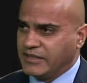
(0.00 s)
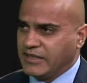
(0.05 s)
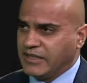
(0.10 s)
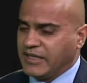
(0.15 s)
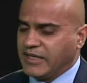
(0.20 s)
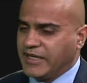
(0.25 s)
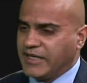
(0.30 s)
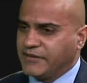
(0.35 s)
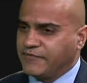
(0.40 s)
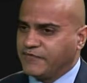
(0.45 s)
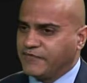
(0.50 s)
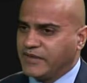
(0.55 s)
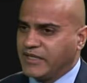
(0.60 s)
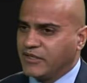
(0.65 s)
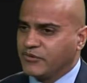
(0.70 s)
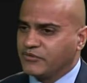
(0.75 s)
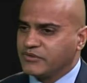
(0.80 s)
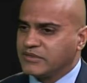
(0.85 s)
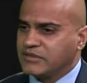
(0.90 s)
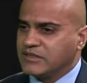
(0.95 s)
I
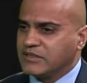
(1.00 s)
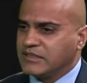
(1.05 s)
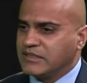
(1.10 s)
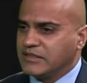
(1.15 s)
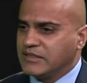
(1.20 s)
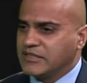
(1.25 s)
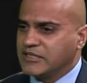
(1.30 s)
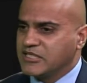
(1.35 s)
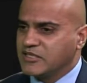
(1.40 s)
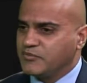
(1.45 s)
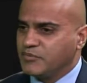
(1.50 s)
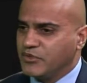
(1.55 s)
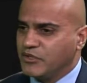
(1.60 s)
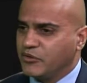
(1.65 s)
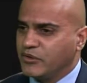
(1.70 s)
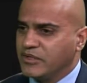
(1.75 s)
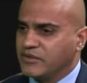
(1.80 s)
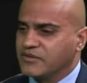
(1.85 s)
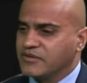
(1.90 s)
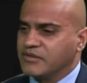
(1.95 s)
found the
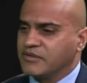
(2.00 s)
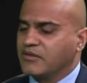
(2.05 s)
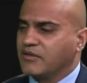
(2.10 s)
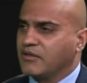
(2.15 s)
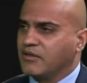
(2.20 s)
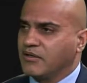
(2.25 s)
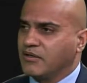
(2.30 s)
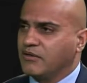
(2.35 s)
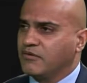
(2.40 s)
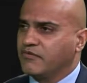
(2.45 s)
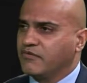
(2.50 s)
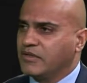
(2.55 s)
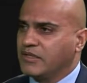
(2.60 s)
experience of